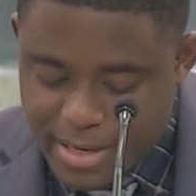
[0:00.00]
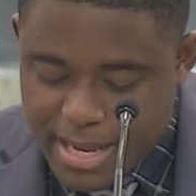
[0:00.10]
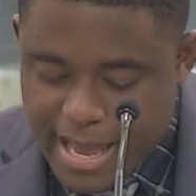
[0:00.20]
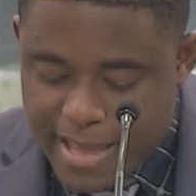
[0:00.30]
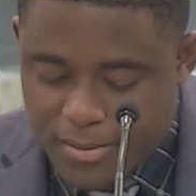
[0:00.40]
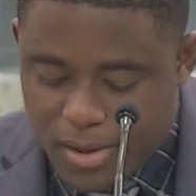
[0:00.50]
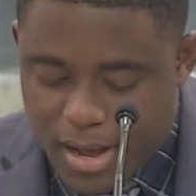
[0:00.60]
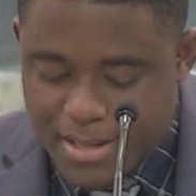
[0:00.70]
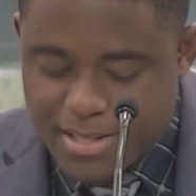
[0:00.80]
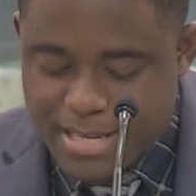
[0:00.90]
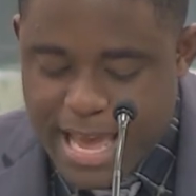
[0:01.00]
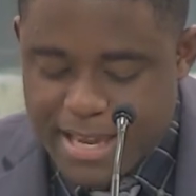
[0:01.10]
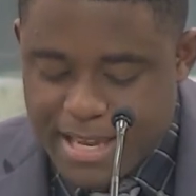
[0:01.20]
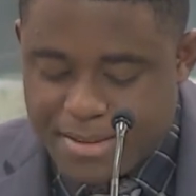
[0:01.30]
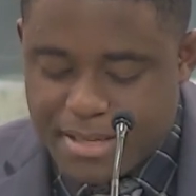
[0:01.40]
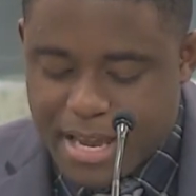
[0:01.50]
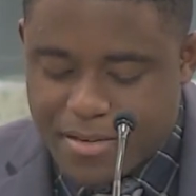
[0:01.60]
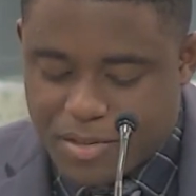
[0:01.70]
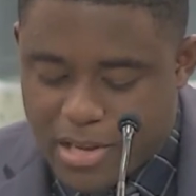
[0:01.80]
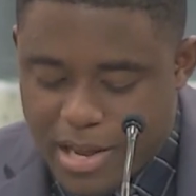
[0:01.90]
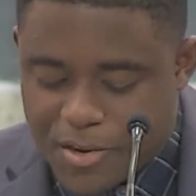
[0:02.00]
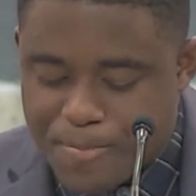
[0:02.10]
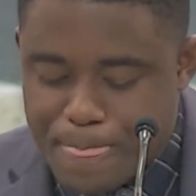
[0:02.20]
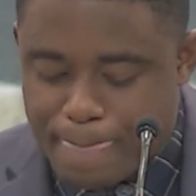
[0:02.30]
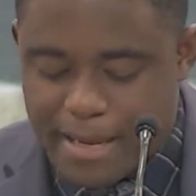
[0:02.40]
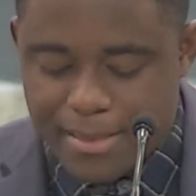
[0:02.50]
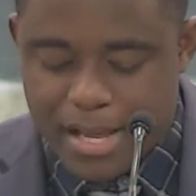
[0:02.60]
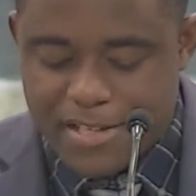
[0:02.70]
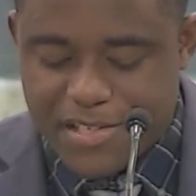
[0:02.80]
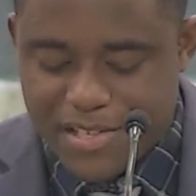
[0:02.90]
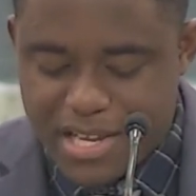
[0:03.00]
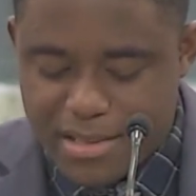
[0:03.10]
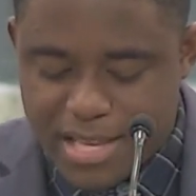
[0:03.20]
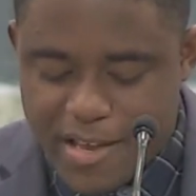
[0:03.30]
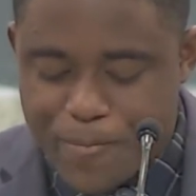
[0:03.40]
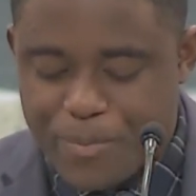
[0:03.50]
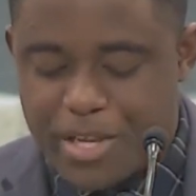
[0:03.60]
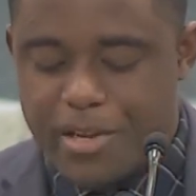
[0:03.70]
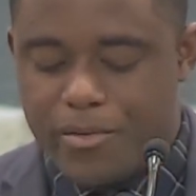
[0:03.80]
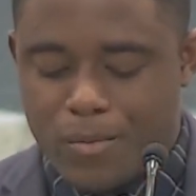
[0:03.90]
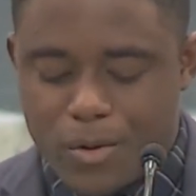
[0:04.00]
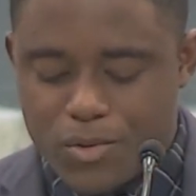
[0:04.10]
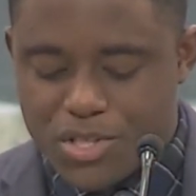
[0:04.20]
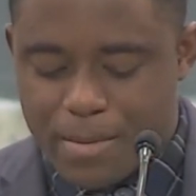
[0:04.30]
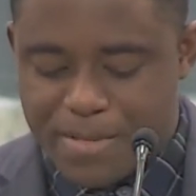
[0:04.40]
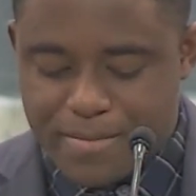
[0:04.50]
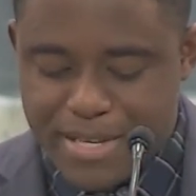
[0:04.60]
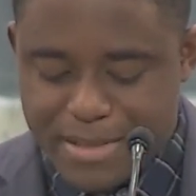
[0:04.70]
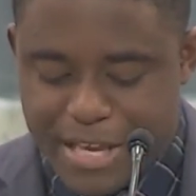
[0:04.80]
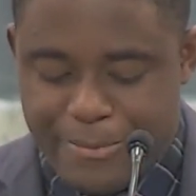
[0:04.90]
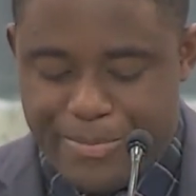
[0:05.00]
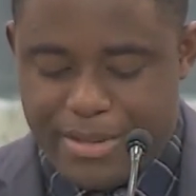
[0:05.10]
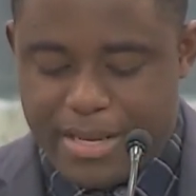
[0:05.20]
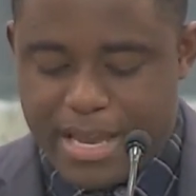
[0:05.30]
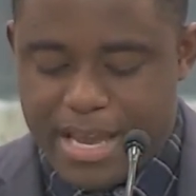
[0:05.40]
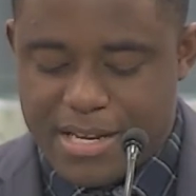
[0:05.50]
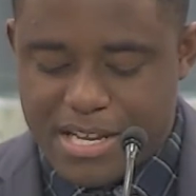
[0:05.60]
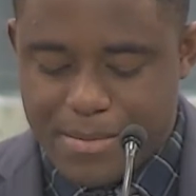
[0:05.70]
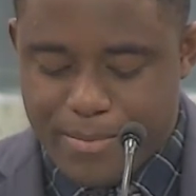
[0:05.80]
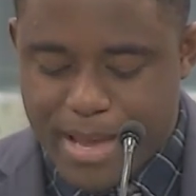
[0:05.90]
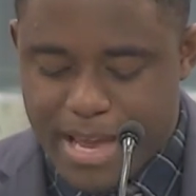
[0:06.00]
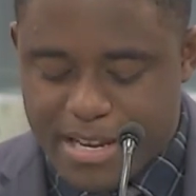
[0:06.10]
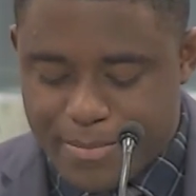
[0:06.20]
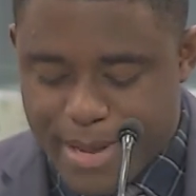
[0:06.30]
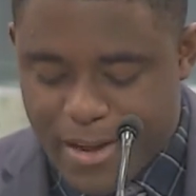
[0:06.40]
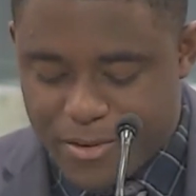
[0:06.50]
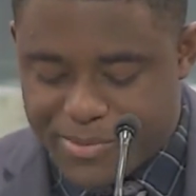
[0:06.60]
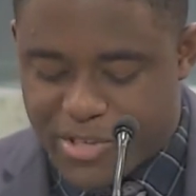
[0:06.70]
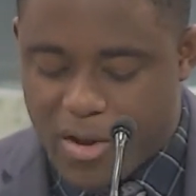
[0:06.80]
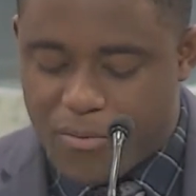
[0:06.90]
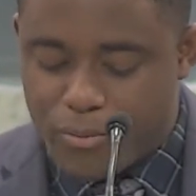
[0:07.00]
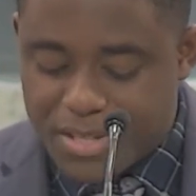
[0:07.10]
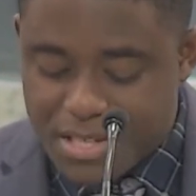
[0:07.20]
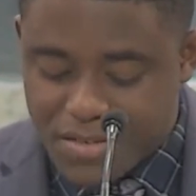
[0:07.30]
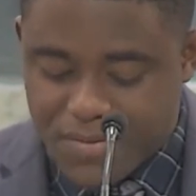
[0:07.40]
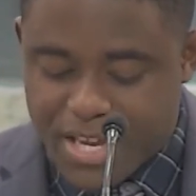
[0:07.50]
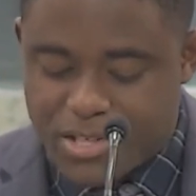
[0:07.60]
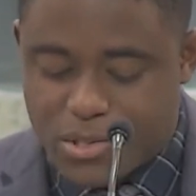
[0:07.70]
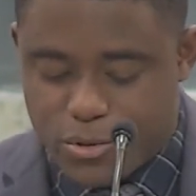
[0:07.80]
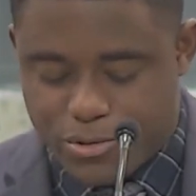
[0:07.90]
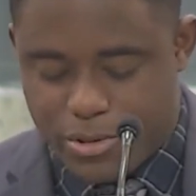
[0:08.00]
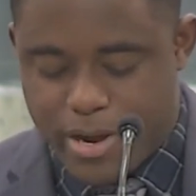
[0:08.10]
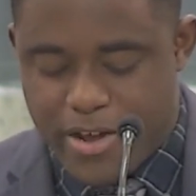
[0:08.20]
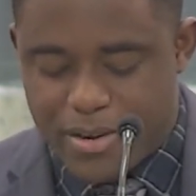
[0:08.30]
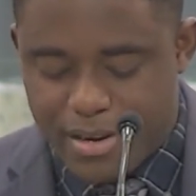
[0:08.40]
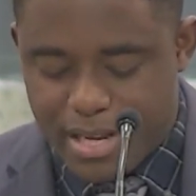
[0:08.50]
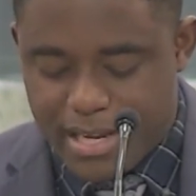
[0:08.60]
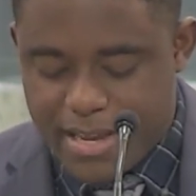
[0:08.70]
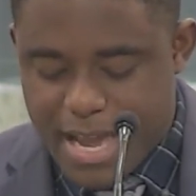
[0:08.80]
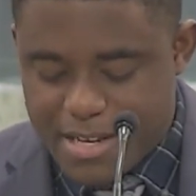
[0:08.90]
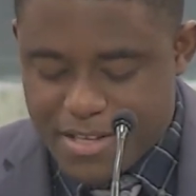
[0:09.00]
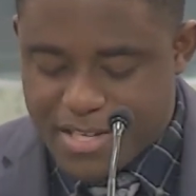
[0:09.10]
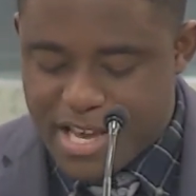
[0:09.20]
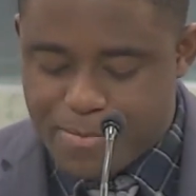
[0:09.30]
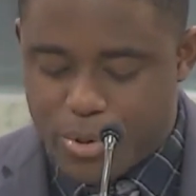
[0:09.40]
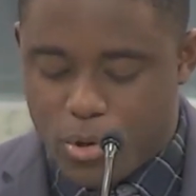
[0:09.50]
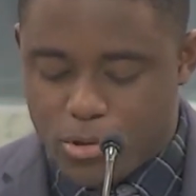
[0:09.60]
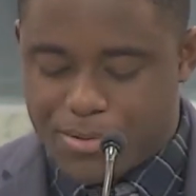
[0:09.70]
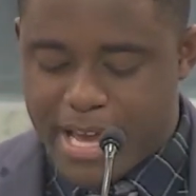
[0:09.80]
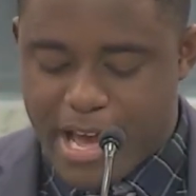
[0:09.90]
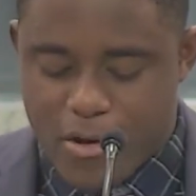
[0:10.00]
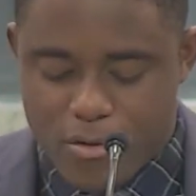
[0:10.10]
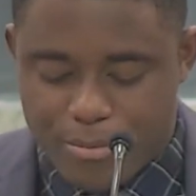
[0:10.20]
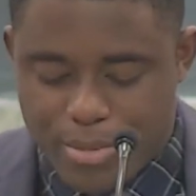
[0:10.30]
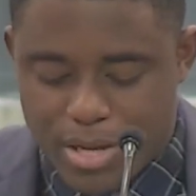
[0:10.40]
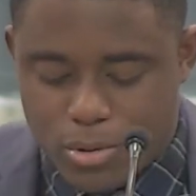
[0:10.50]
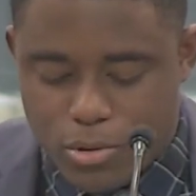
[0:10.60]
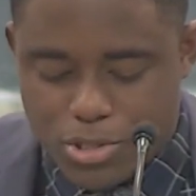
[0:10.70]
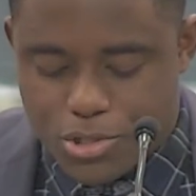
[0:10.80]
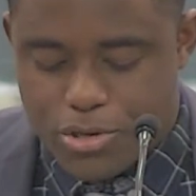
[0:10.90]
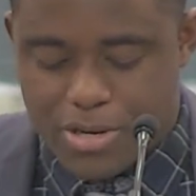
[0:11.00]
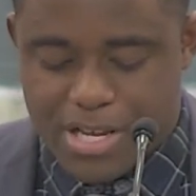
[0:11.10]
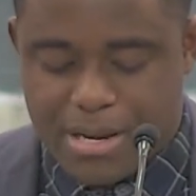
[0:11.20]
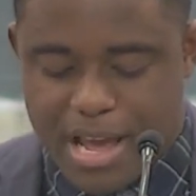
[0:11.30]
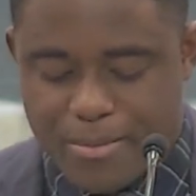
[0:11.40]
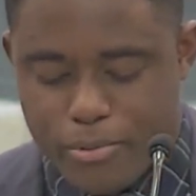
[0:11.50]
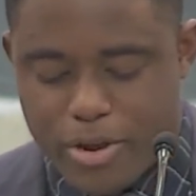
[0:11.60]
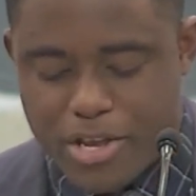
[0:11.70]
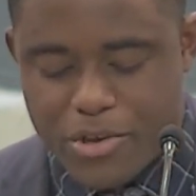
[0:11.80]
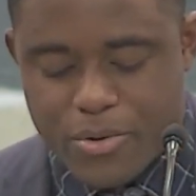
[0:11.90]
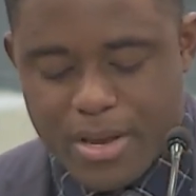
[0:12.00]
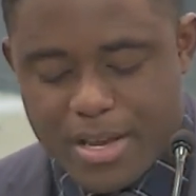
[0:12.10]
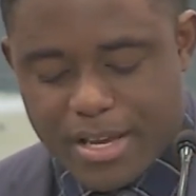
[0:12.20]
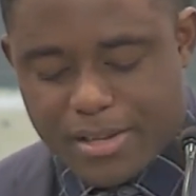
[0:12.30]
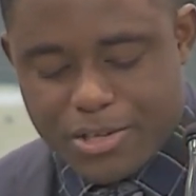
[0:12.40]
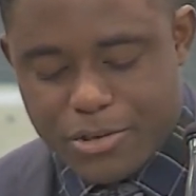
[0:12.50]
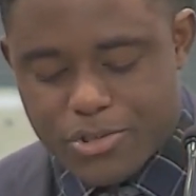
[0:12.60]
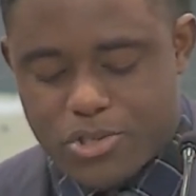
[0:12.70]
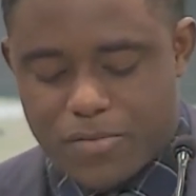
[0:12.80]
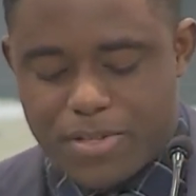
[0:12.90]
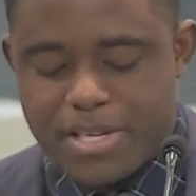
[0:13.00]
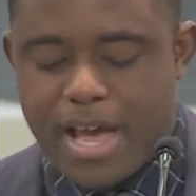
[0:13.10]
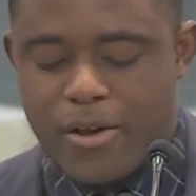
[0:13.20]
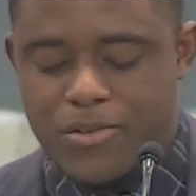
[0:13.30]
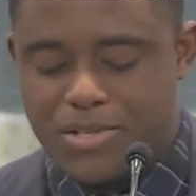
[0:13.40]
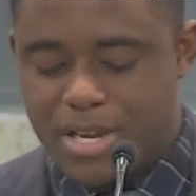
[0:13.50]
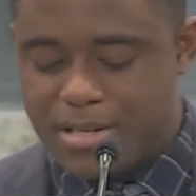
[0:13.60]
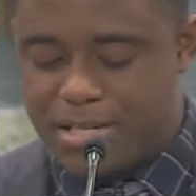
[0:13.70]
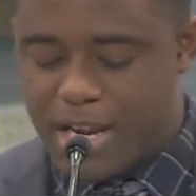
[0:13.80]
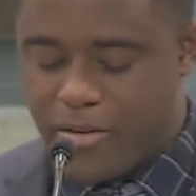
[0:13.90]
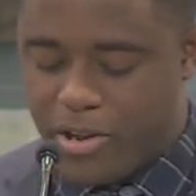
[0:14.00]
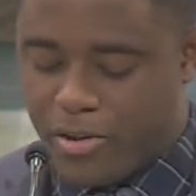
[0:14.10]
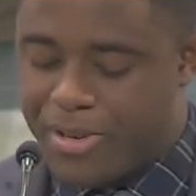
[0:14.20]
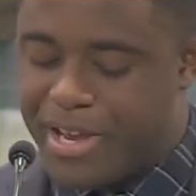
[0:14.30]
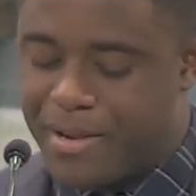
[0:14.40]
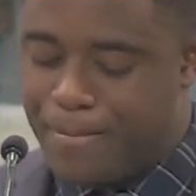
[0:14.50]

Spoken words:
And Lot sat in the gate of Sodom, and Lot, seeing them, rose up to meet them. And he bowed himself with his face toward the ground. And he said, behold now, my lords, turn in, I pray you, into your servant's house, and tarry all night.